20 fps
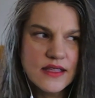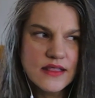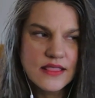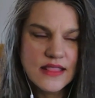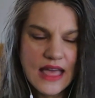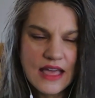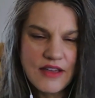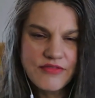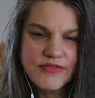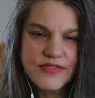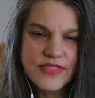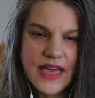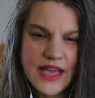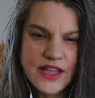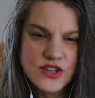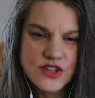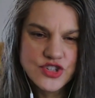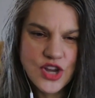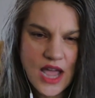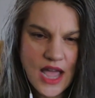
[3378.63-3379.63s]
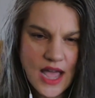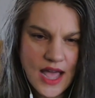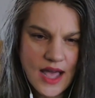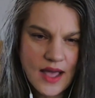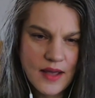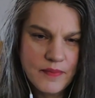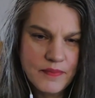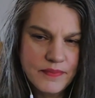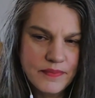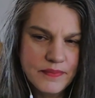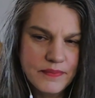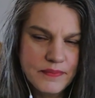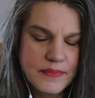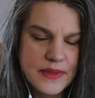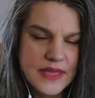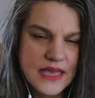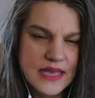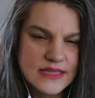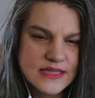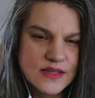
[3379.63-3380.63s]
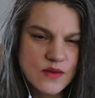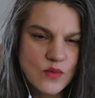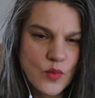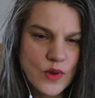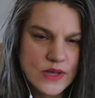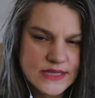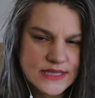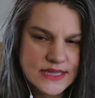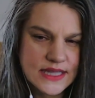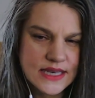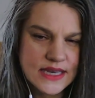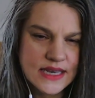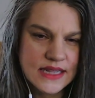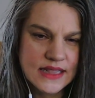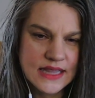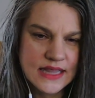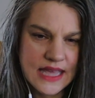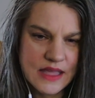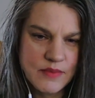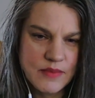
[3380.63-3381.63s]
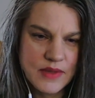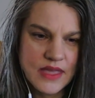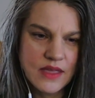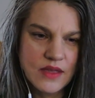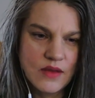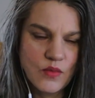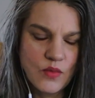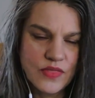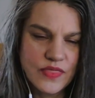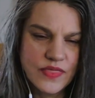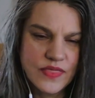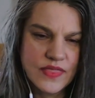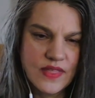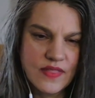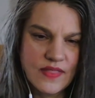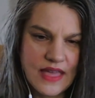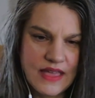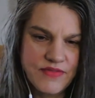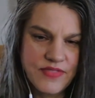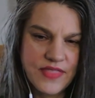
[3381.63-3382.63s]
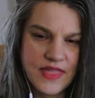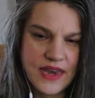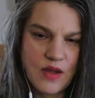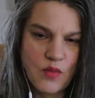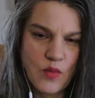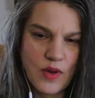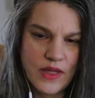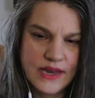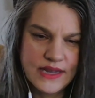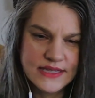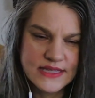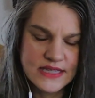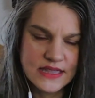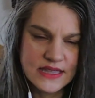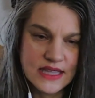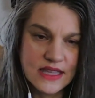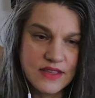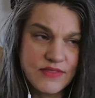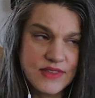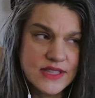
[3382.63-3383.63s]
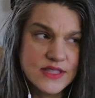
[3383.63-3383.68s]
left that job because it wasn't in alignment with the life that I wanted to live.